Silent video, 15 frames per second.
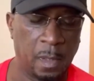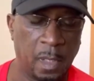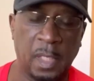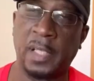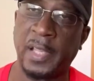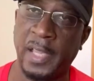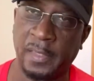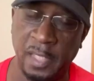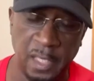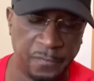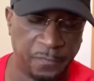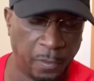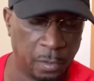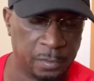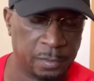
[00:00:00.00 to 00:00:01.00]
In the 19th
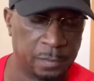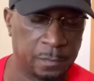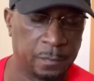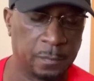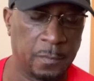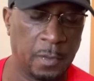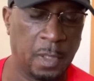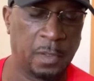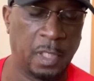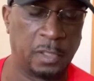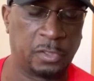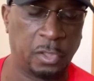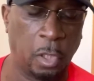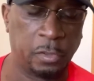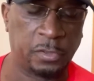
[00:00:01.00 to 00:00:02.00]
verse, then
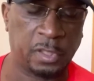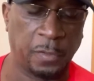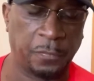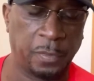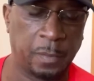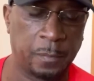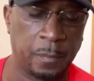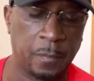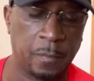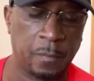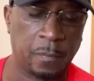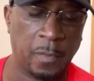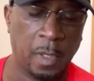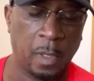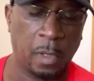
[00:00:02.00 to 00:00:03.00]
Joseph,
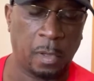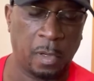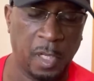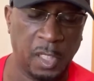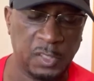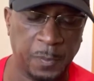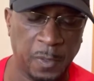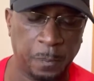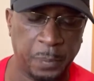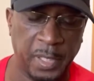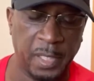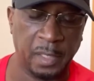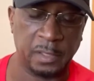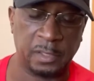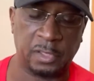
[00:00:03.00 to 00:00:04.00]
her husband,
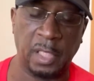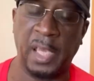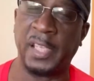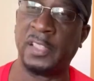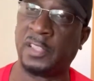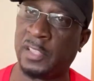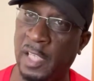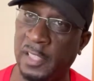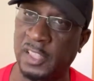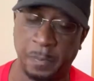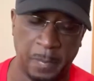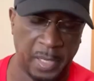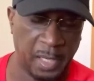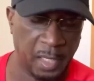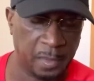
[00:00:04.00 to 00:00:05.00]
being a
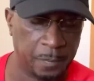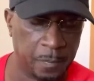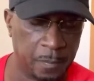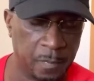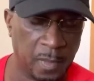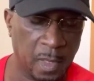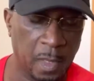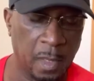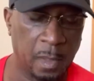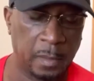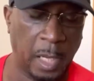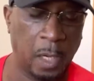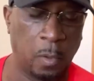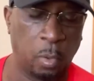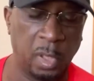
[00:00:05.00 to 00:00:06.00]
just man,
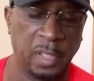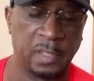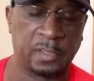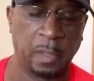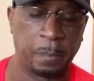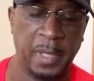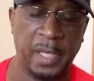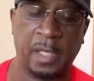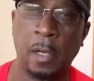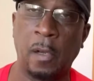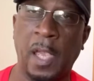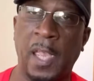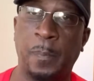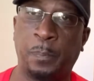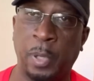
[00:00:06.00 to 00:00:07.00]
not willing to make
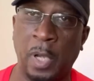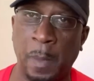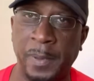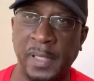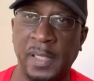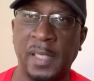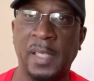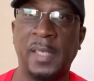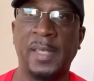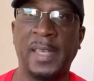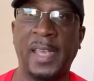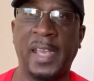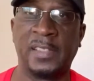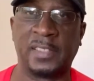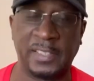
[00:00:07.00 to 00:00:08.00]
her a public
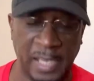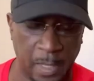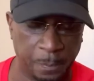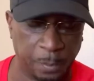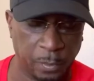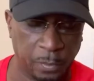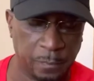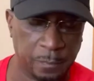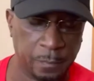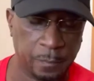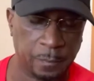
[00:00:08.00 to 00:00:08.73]
example,